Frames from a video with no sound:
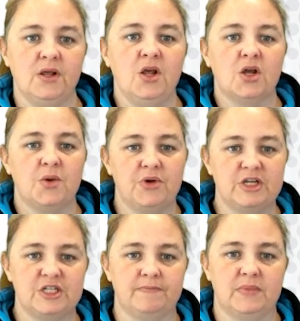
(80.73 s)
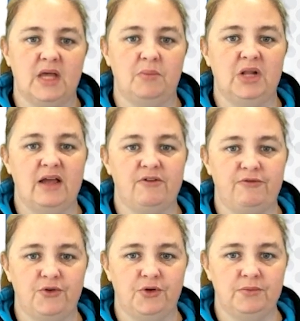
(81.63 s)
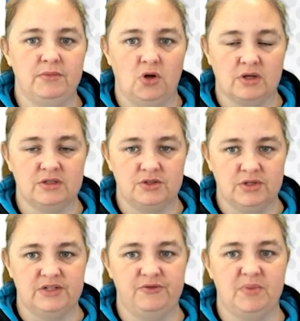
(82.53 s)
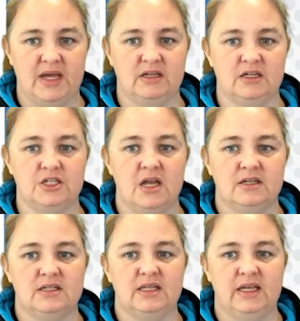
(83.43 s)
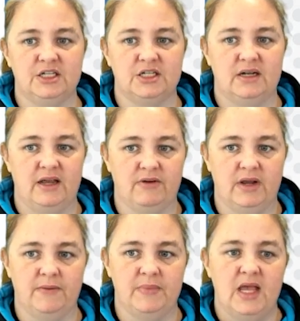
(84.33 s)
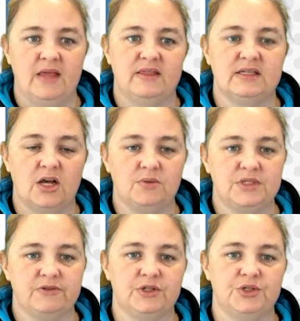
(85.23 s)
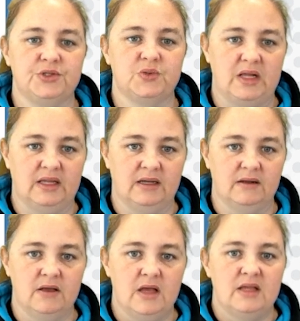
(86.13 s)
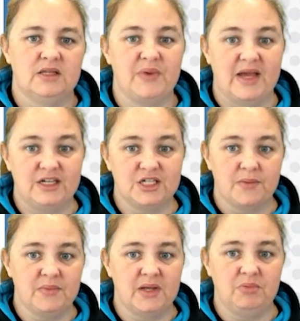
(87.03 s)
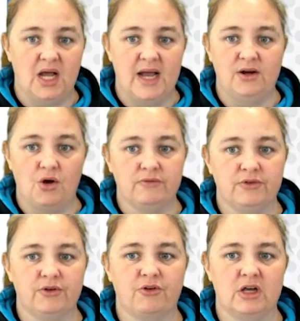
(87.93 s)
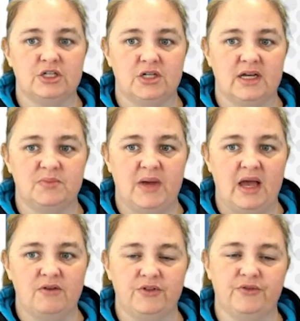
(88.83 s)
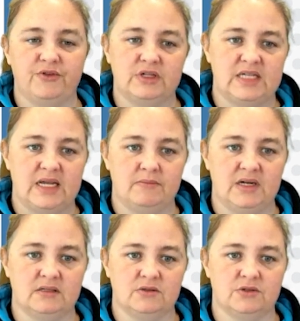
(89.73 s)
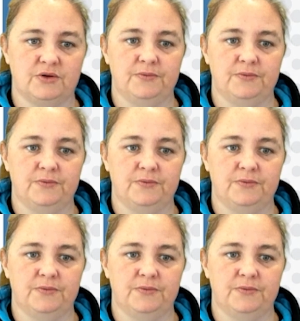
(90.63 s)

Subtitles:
Compression. Apply a firm, not constrictive bandage to the injured area. This helps to reduce swelling. The bandage can be applied over a crushed ice pack for the first 10 minutes or so.